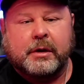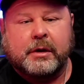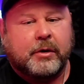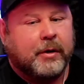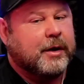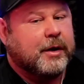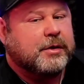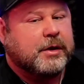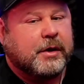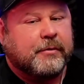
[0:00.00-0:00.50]

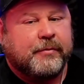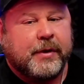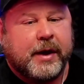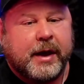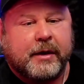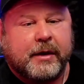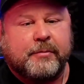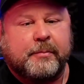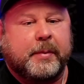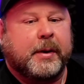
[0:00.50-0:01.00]
crazy
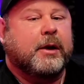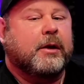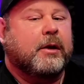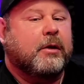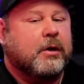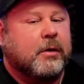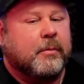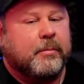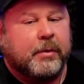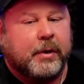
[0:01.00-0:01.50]
effects,
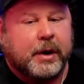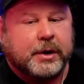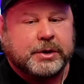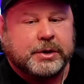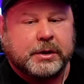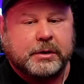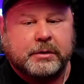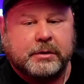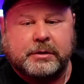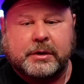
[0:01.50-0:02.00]
parallel
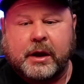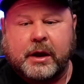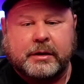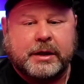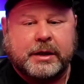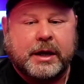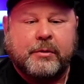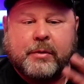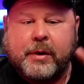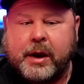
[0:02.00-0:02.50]
compression,
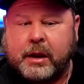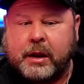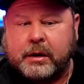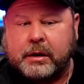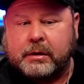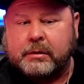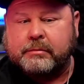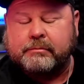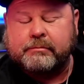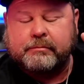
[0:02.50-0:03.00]
Dante
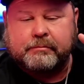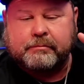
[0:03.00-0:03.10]
routing,